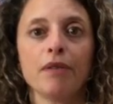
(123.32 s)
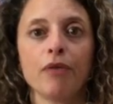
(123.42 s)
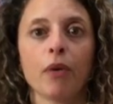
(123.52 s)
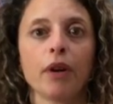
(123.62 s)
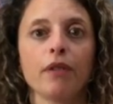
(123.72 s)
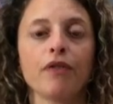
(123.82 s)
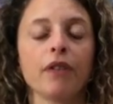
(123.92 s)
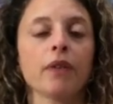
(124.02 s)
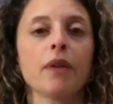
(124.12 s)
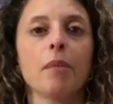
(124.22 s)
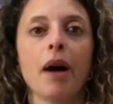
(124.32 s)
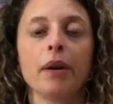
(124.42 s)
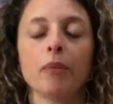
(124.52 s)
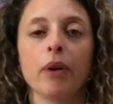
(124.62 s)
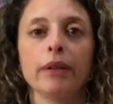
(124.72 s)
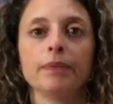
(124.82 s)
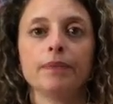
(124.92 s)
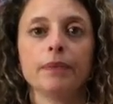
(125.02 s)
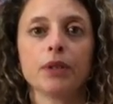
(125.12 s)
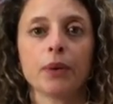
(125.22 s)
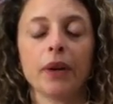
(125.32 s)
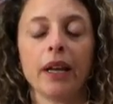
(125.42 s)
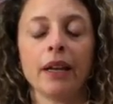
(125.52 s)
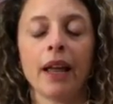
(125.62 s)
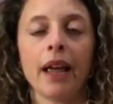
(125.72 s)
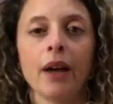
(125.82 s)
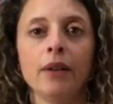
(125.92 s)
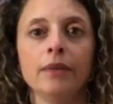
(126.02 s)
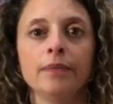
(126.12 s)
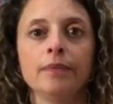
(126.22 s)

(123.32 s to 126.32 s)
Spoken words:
before you fill the bottom one. So inhale.